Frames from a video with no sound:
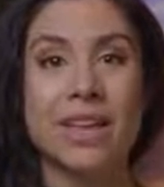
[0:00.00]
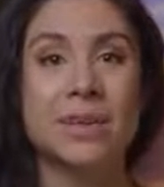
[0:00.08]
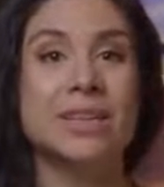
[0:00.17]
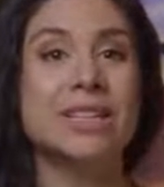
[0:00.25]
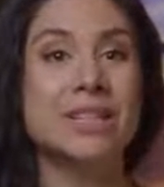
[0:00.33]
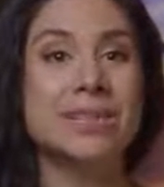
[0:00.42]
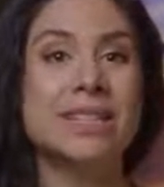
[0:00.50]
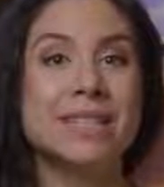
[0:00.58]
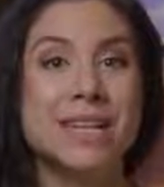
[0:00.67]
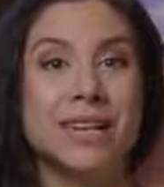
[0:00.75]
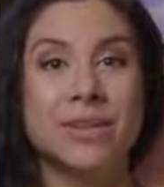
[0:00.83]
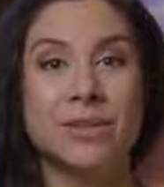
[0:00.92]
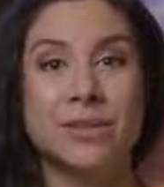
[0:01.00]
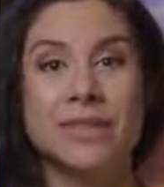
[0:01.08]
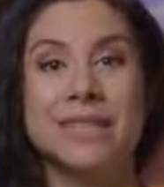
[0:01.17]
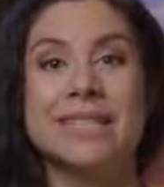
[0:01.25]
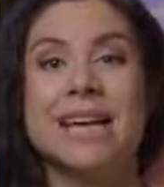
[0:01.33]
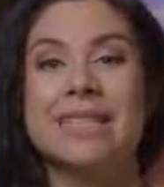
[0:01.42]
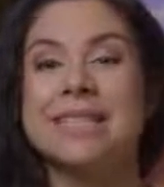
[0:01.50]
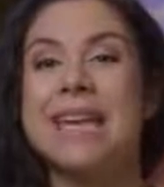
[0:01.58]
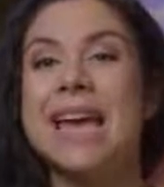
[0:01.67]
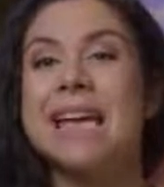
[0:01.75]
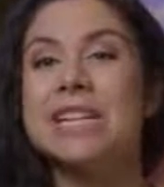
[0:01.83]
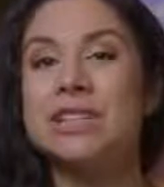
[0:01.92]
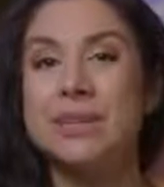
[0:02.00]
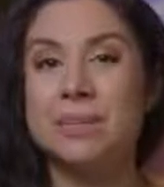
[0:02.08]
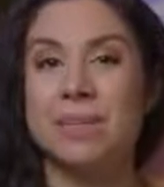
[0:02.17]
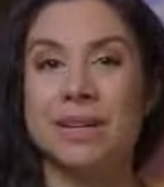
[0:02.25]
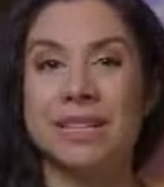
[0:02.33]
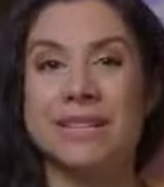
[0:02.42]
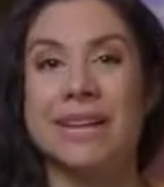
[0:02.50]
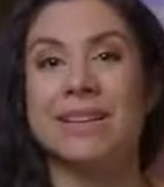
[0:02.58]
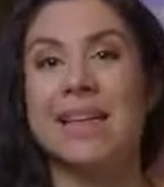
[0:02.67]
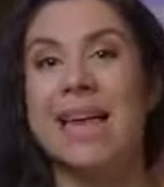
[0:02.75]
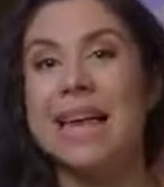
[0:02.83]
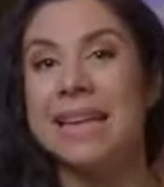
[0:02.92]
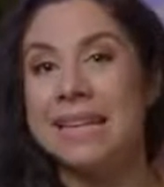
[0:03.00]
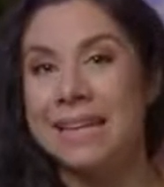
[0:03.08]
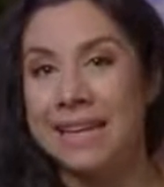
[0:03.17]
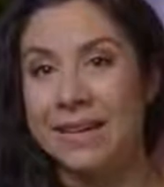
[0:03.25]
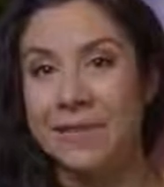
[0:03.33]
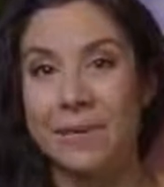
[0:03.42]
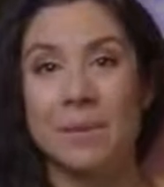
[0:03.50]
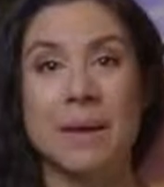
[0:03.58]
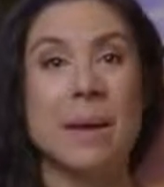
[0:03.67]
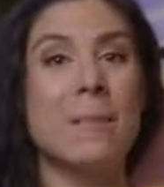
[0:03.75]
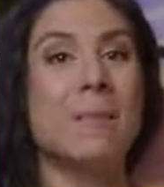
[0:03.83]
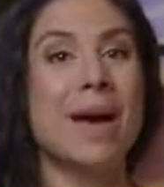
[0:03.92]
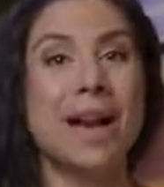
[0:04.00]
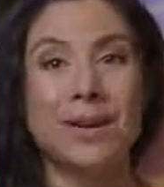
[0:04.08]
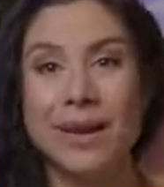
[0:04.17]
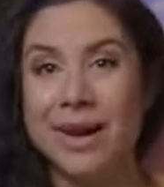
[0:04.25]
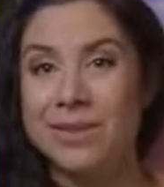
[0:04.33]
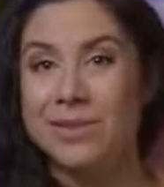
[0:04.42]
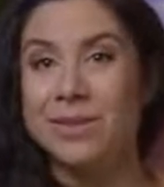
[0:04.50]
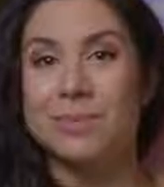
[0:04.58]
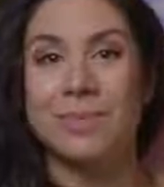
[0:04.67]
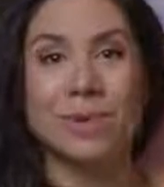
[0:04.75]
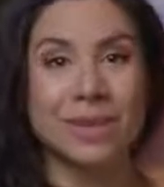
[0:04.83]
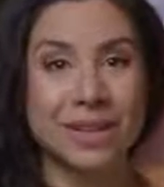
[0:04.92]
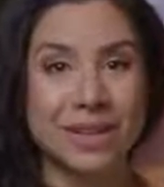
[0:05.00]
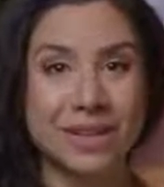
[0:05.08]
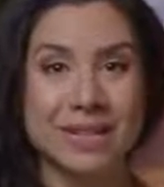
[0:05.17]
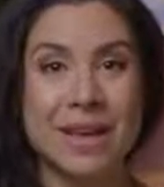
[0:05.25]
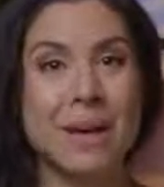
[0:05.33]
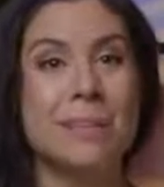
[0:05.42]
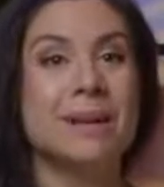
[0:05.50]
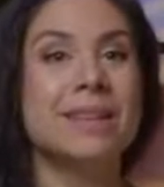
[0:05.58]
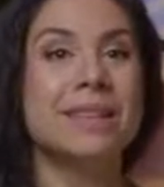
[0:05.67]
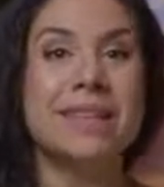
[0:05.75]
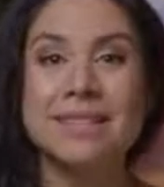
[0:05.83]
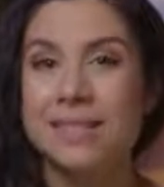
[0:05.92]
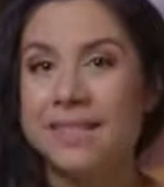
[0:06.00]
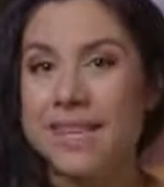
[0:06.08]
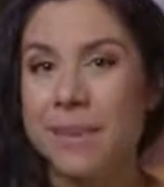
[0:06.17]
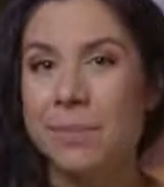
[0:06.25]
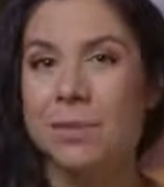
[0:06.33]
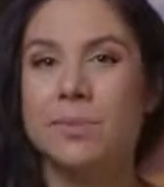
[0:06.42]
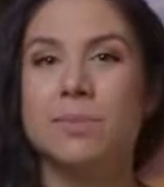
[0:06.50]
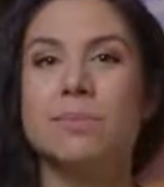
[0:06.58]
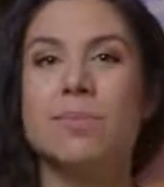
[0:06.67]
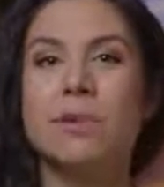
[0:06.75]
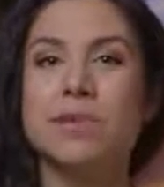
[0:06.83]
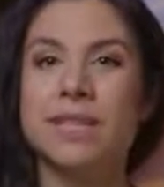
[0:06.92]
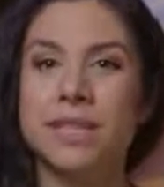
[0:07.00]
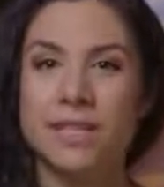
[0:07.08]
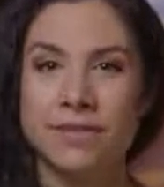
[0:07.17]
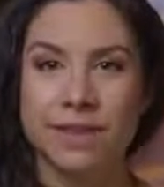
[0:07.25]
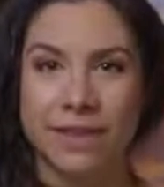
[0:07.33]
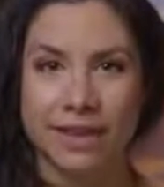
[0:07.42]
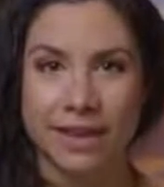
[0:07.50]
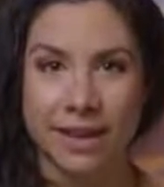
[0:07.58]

You can use container queries as an entry point to style anything from backgrounds to borders, but in these examples, we're mostly shifting the